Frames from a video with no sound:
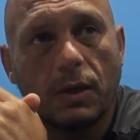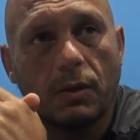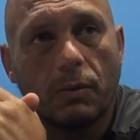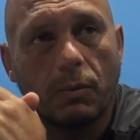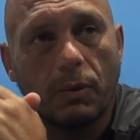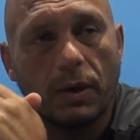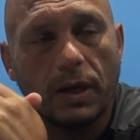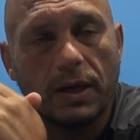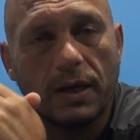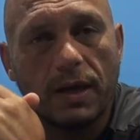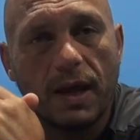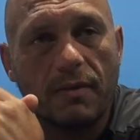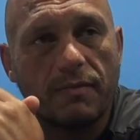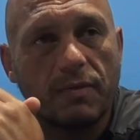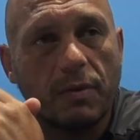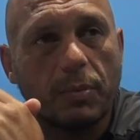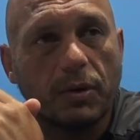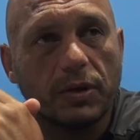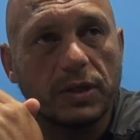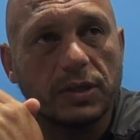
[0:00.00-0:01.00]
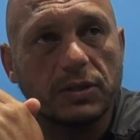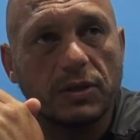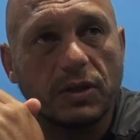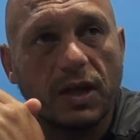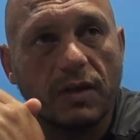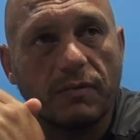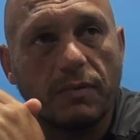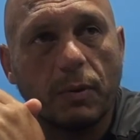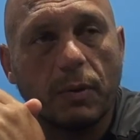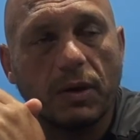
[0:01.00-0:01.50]
when everybody's on
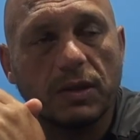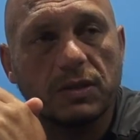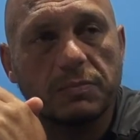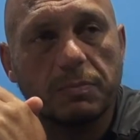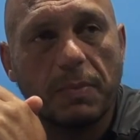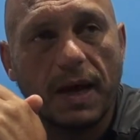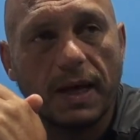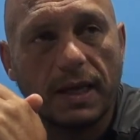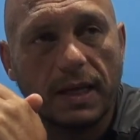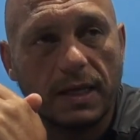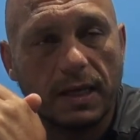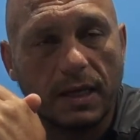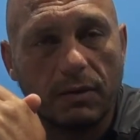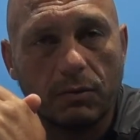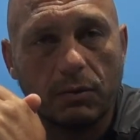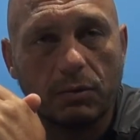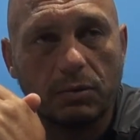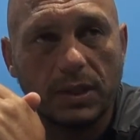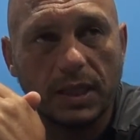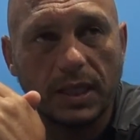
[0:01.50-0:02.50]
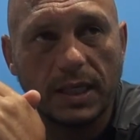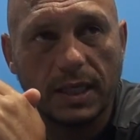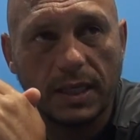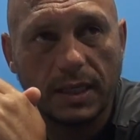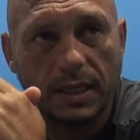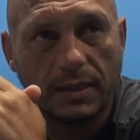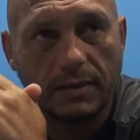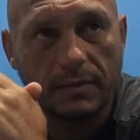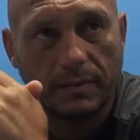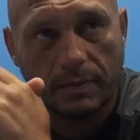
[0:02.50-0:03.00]
everyone's back and they're all digging
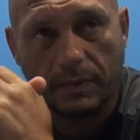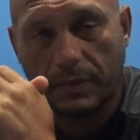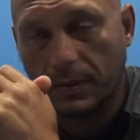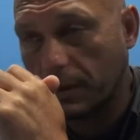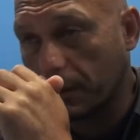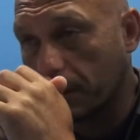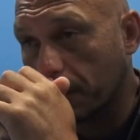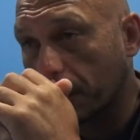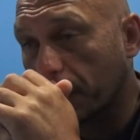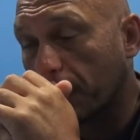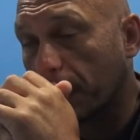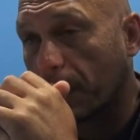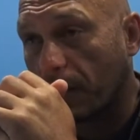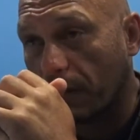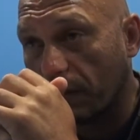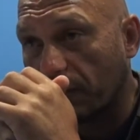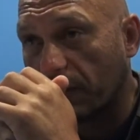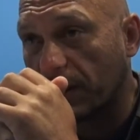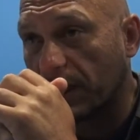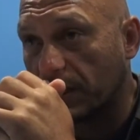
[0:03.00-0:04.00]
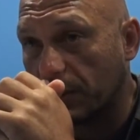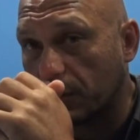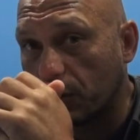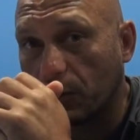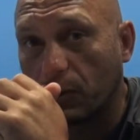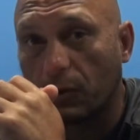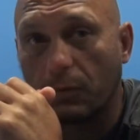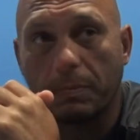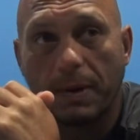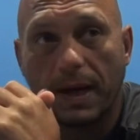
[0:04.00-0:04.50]
in, hopefully you'll
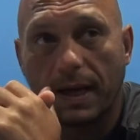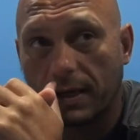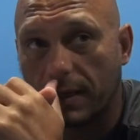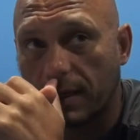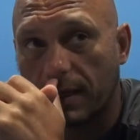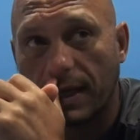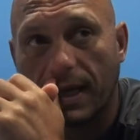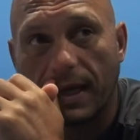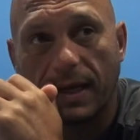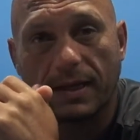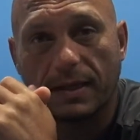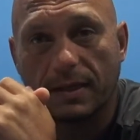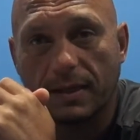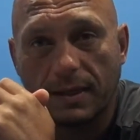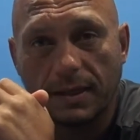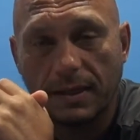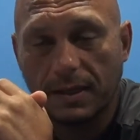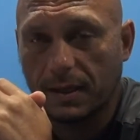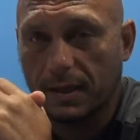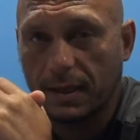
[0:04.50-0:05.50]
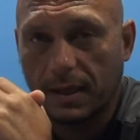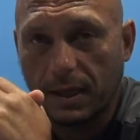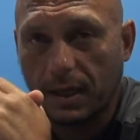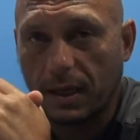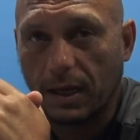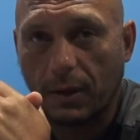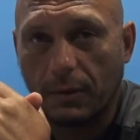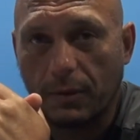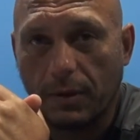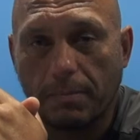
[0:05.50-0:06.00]
look back at that
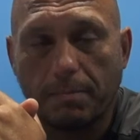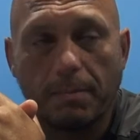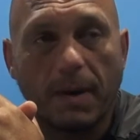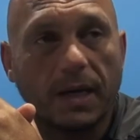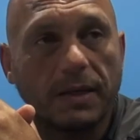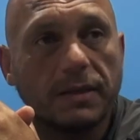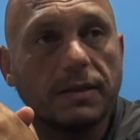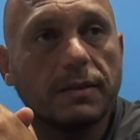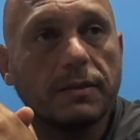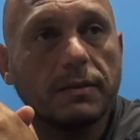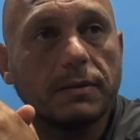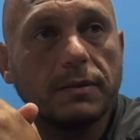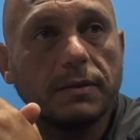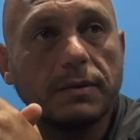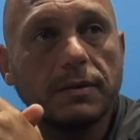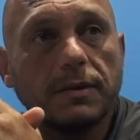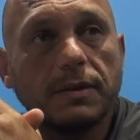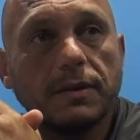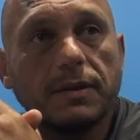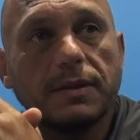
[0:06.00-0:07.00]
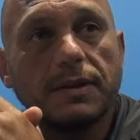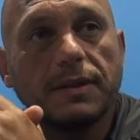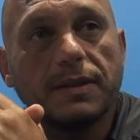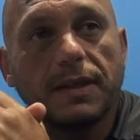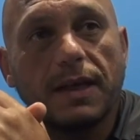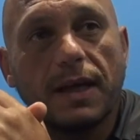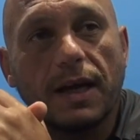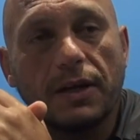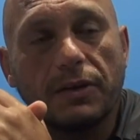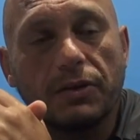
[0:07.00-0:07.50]
load of mud
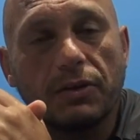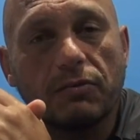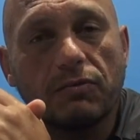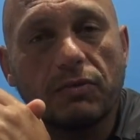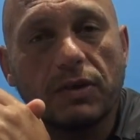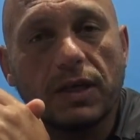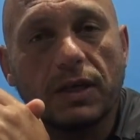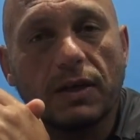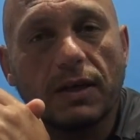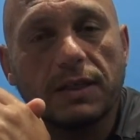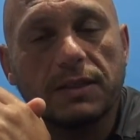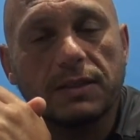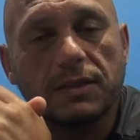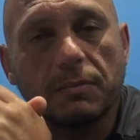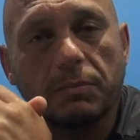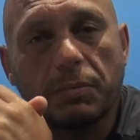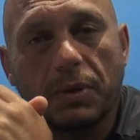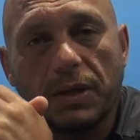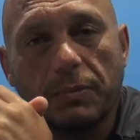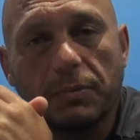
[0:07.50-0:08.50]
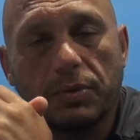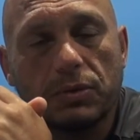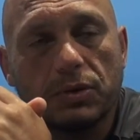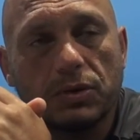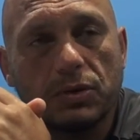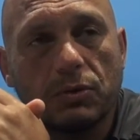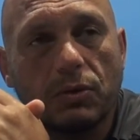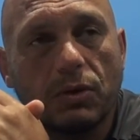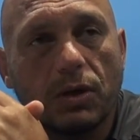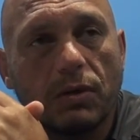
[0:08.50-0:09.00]
and you'll realise that people
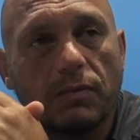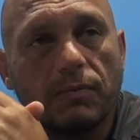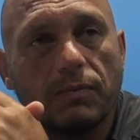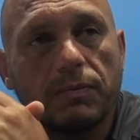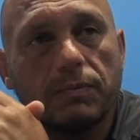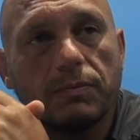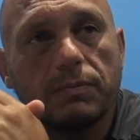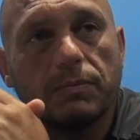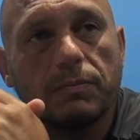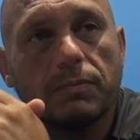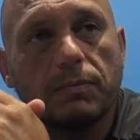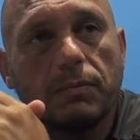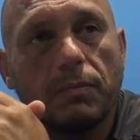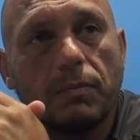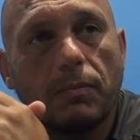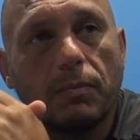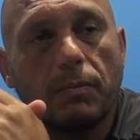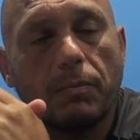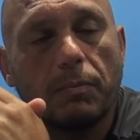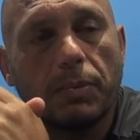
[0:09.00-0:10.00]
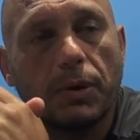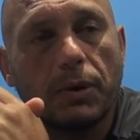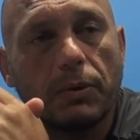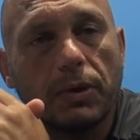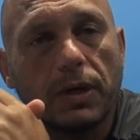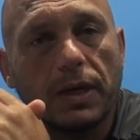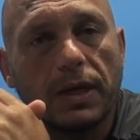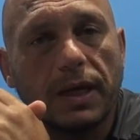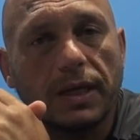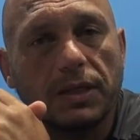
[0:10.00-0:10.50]
sort of build
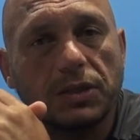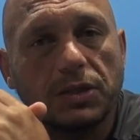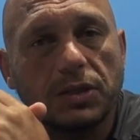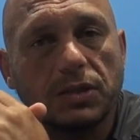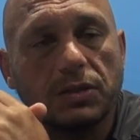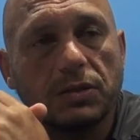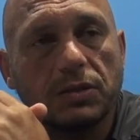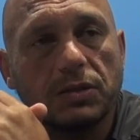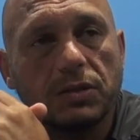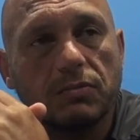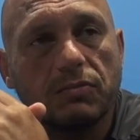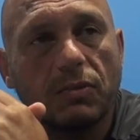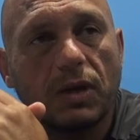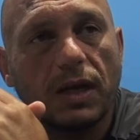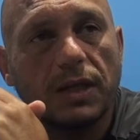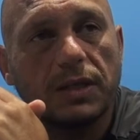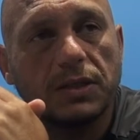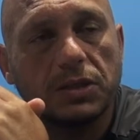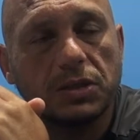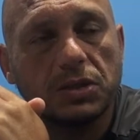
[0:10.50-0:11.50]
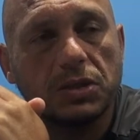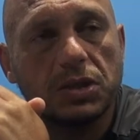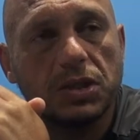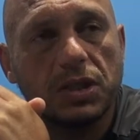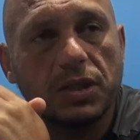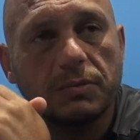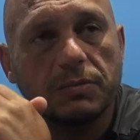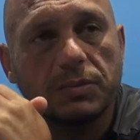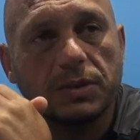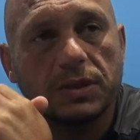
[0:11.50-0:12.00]
connections and
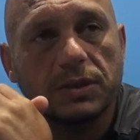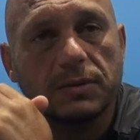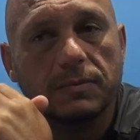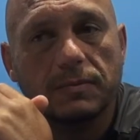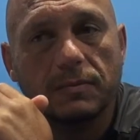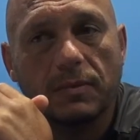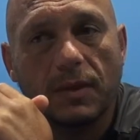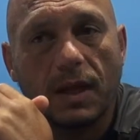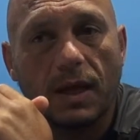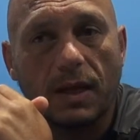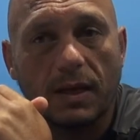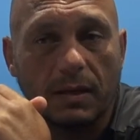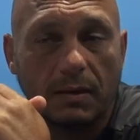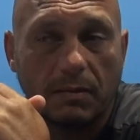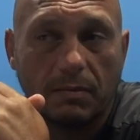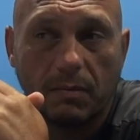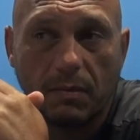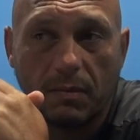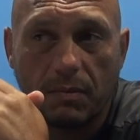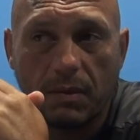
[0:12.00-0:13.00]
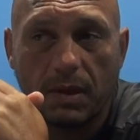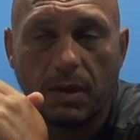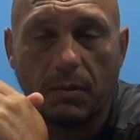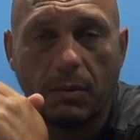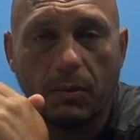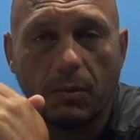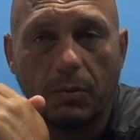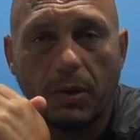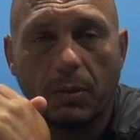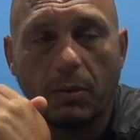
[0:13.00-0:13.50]
relationships and it
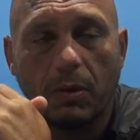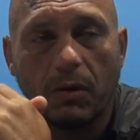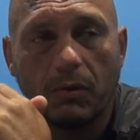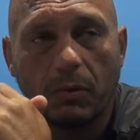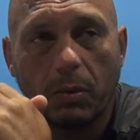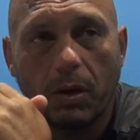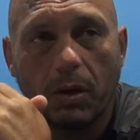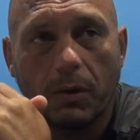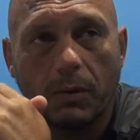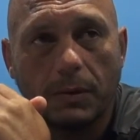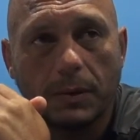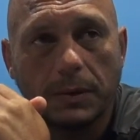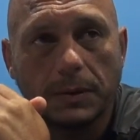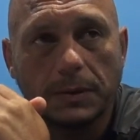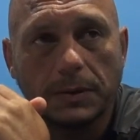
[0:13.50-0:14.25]
will all be worthwhile.